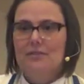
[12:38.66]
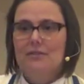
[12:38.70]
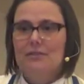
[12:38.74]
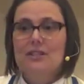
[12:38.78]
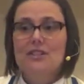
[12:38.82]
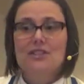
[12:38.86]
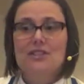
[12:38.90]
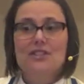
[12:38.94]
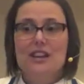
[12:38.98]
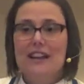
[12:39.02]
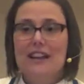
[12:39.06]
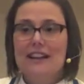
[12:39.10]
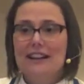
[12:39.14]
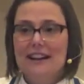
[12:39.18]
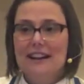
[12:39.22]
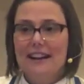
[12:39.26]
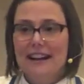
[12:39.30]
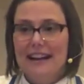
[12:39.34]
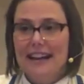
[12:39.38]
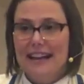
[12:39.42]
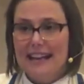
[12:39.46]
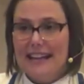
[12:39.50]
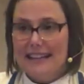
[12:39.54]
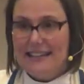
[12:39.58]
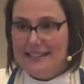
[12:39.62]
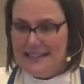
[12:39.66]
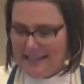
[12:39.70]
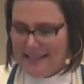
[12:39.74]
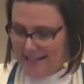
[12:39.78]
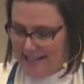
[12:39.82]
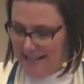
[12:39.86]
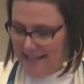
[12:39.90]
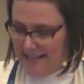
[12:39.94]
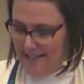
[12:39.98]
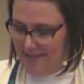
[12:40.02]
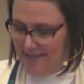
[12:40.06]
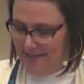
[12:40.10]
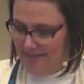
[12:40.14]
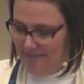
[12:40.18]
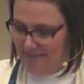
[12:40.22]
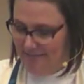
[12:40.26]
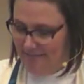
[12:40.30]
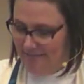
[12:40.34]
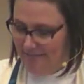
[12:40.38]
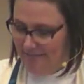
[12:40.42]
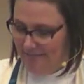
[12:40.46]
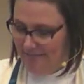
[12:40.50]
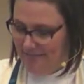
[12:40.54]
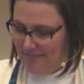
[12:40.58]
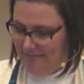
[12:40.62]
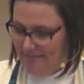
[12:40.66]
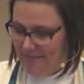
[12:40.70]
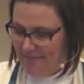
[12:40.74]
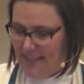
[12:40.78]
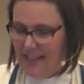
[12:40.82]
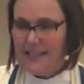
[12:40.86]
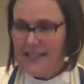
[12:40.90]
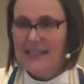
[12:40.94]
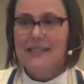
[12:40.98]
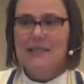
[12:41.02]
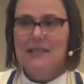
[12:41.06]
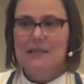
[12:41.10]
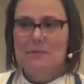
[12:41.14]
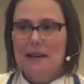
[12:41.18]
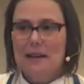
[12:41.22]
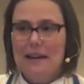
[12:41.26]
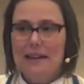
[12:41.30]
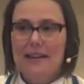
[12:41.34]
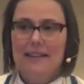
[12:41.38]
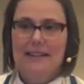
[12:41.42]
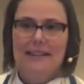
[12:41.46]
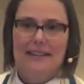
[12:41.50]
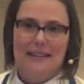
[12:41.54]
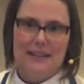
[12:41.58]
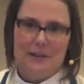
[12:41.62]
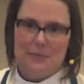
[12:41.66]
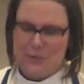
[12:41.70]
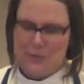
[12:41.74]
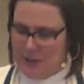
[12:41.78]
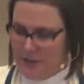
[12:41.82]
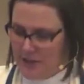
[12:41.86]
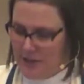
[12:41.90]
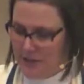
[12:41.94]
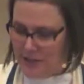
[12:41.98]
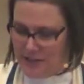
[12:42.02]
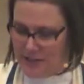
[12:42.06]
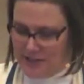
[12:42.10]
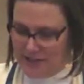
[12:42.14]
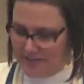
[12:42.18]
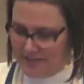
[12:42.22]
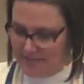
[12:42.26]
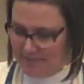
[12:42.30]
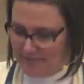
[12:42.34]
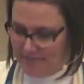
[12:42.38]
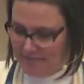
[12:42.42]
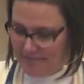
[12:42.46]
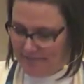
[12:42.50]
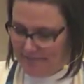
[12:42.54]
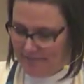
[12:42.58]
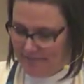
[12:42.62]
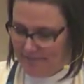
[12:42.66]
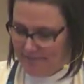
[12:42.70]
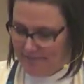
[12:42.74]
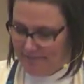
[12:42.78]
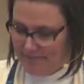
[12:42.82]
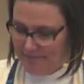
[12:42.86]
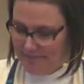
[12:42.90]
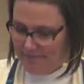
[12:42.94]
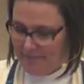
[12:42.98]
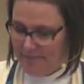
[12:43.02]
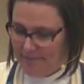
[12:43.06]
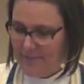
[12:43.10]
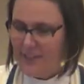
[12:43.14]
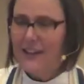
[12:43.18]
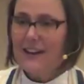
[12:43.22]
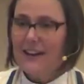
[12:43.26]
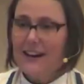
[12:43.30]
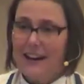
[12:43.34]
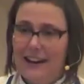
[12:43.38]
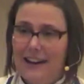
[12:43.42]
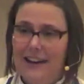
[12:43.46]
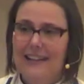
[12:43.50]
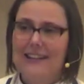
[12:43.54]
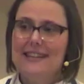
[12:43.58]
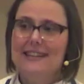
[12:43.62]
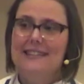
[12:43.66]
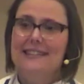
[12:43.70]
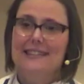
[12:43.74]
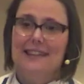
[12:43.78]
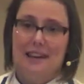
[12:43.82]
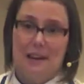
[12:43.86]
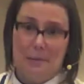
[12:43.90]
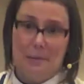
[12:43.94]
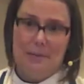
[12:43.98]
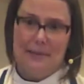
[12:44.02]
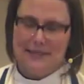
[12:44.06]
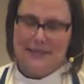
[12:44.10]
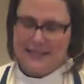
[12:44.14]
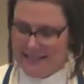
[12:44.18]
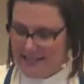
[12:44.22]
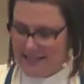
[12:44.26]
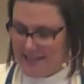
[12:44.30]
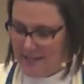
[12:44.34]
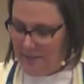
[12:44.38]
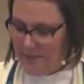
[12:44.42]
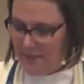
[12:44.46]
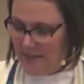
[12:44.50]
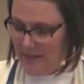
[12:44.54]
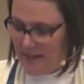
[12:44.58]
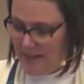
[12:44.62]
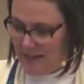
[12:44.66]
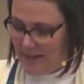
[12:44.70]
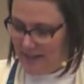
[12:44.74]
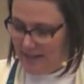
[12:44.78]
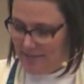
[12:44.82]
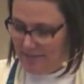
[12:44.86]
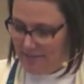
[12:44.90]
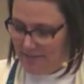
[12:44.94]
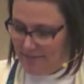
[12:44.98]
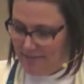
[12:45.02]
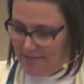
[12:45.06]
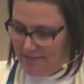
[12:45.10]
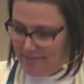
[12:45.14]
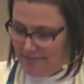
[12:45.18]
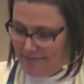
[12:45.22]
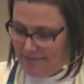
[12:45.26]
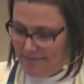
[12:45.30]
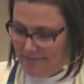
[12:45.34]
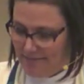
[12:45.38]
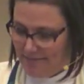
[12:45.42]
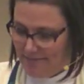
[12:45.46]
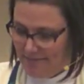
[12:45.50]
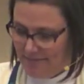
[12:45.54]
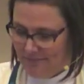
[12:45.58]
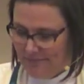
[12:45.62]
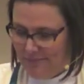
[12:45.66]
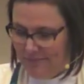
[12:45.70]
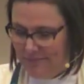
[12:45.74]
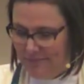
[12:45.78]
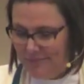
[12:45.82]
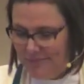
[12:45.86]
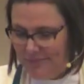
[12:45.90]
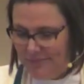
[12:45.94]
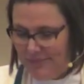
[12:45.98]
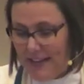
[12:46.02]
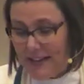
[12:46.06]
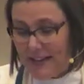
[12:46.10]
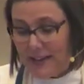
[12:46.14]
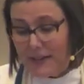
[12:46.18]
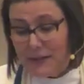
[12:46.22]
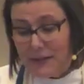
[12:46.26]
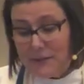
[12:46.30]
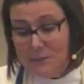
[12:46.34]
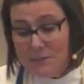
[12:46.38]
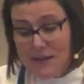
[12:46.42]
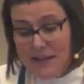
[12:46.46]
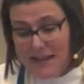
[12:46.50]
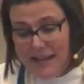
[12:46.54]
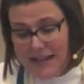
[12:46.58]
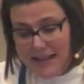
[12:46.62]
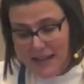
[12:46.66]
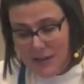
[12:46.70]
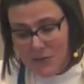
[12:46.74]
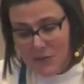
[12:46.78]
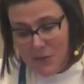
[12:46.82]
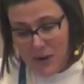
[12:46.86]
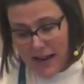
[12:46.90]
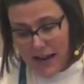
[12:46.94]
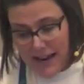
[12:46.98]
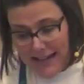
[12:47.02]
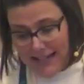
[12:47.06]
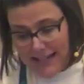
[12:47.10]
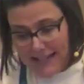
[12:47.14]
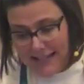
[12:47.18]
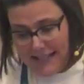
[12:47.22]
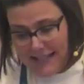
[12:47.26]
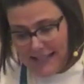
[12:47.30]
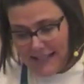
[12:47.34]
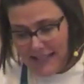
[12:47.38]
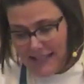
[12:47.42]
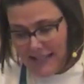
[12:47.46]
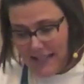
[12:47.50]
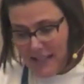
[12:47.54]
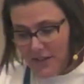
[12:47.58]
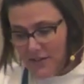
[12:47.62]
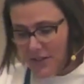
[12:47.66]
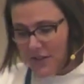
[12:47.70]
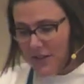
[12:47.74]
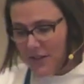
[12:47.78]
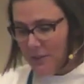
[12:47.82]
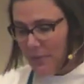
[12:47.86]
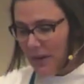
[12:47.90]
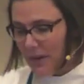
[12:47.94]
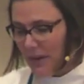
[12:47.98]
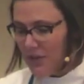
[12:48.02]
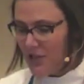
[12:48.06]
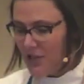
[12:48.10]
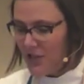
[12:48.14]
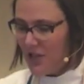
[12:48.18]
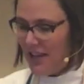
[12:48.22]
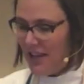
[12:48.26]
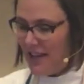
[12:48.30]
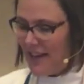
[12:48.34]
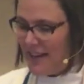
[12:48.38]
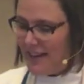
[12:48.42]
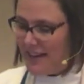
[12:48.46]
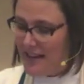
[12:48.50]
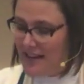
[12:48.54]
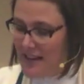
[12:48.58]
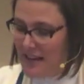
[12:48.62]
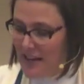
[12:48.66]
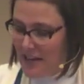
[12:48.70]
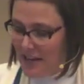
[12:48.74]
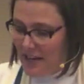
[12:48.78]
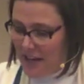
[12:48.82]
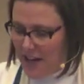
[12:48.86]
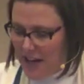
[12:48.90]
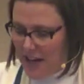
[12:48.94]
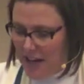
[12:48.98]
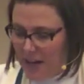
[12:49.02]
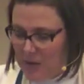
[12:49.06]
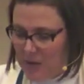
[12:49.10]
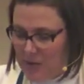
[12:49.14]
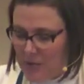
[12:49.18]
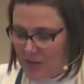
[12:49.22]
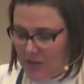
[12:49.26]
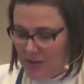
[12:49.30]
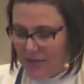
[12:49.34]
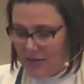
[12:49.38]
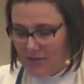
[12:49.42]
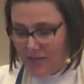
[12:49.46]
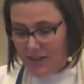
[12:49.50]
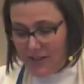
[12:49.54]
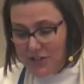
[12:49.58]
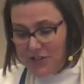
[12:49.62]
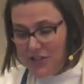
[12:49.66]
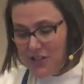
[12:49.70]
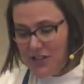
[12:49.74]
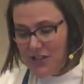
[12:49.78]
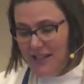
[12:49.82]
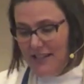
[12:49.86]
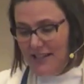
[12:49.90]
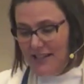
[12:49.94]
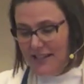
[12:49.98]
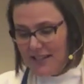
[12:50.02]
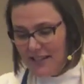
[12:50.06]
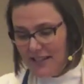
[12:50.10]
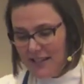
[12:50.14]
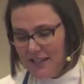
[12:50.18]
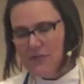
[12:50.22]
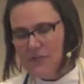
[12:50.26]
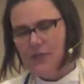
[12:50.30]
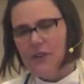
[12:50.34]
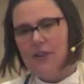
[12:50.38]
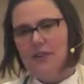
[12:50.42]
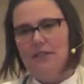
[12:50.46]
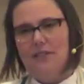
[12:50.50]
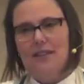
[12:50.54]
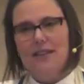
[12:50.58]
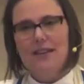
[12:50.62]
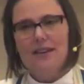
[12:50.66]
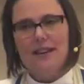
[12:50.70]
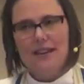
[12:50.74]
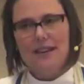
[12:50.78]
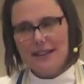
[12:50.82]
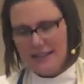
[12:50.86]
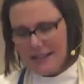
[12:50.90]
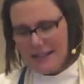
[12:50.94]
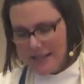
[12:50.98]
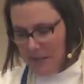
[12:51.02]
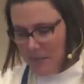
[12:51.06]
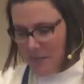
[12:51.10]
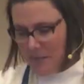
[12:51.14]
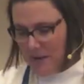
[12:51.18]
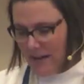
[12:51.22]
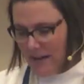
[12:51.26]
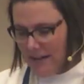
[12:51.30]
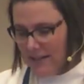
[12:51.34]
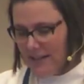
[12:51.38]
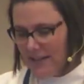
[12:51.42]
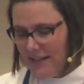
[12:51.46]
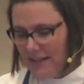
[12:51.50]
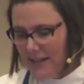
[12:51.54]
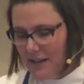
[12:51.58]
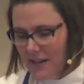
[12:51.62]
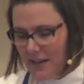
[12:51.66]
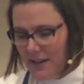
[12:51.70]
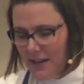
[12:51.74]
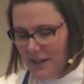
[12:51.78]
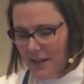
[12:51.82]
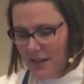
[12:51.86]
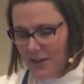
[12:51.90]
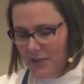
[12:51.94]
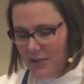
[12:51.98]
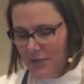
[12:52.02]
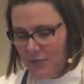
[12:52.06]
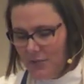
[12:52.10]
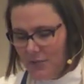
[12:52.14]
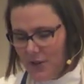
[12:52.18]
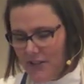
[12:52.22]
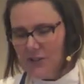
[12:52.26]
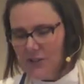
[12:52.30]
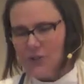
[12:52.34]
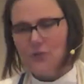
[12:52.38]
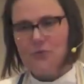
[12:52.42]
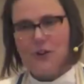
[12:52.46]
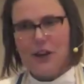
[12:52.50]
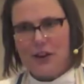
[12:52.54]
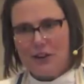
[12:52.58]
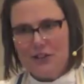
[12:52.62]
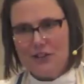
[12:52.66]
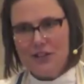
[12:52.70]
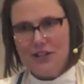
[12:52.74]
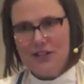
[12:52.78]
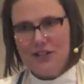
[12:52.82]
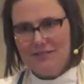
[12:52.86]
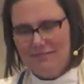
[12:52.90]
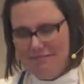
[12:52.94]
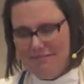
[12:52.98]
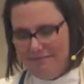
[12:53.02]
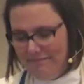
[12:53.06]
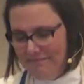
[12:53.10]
We shake our heads and smile in wonder. God is up to something. Like a comedian waiting to deliver the punchline, God will eventually deliver the unexpected resurrection.